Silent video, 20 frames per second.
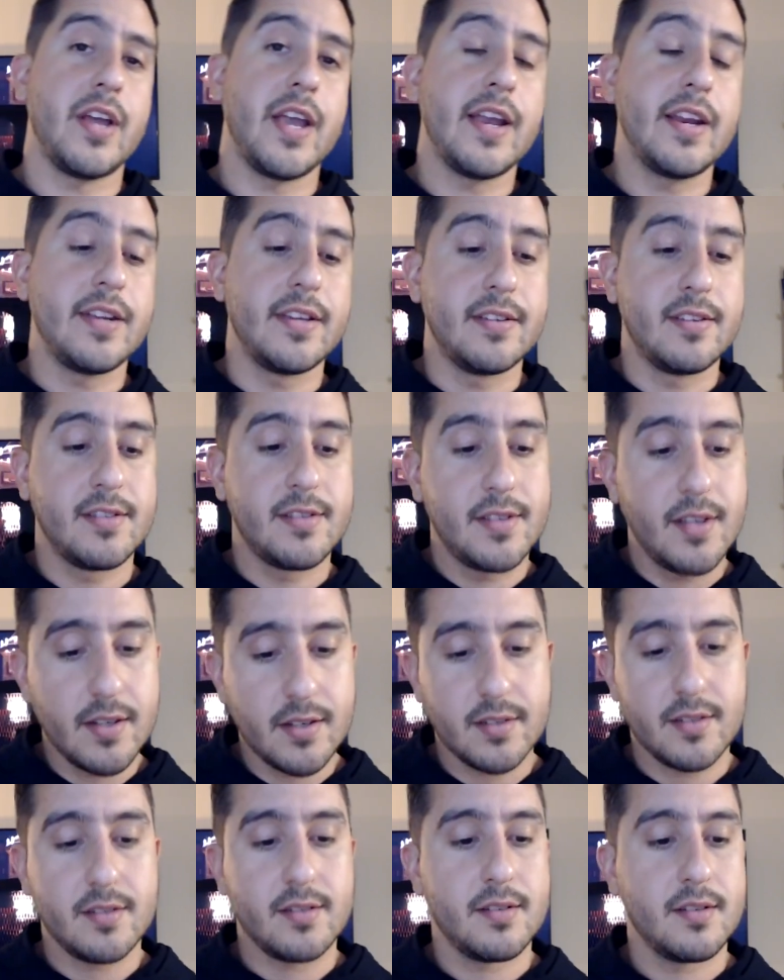
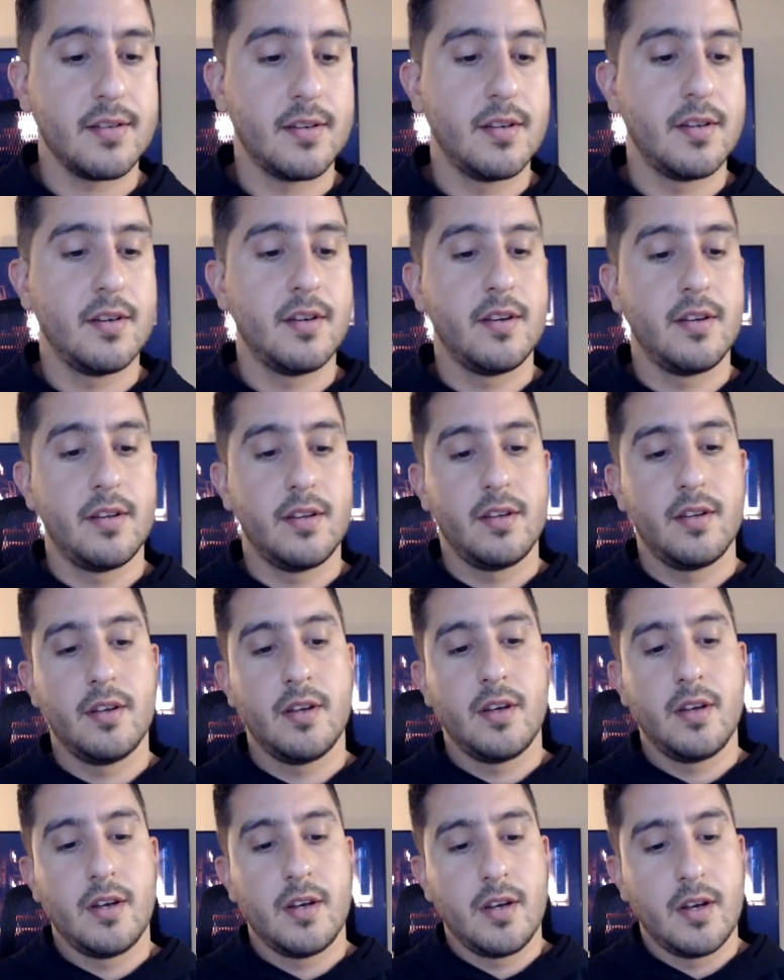86,
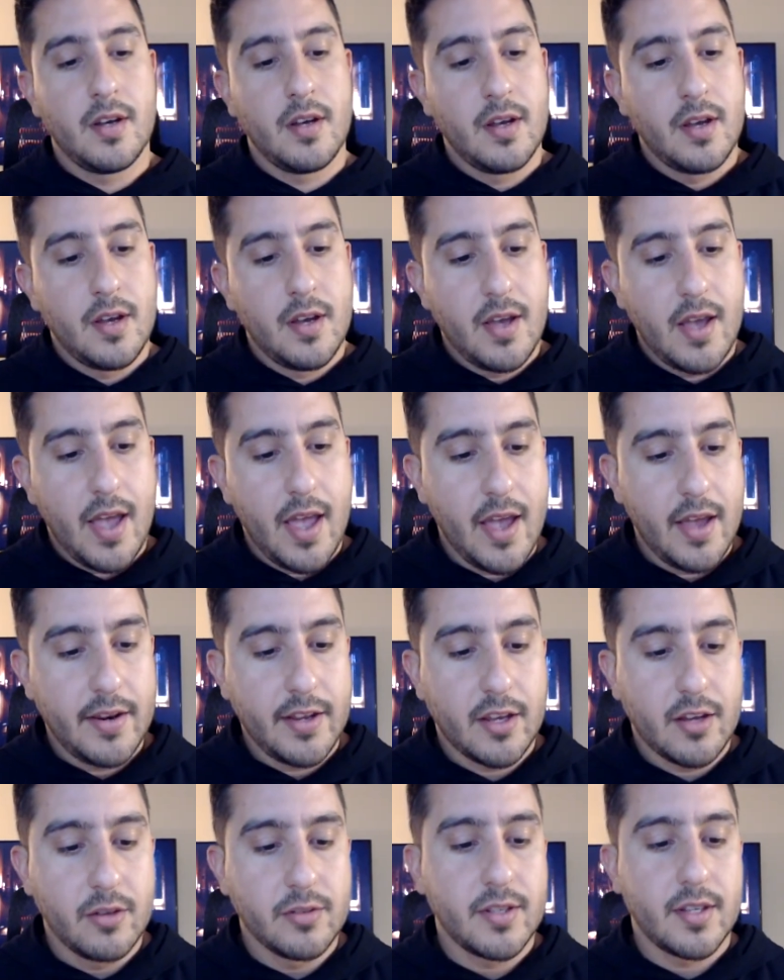and it
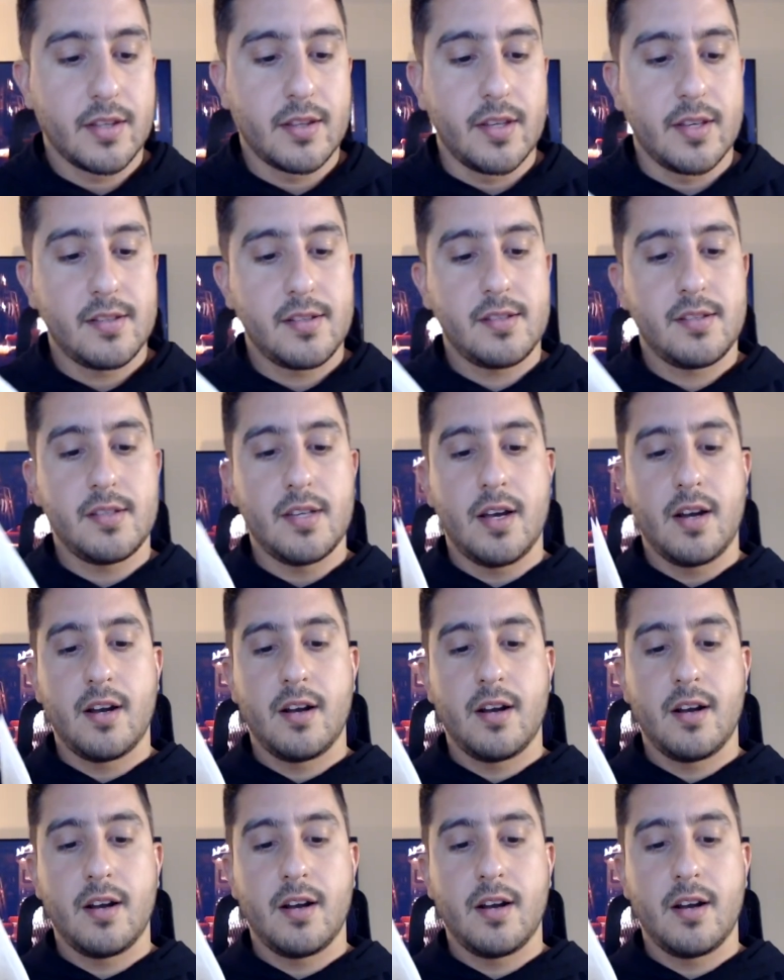goes like this.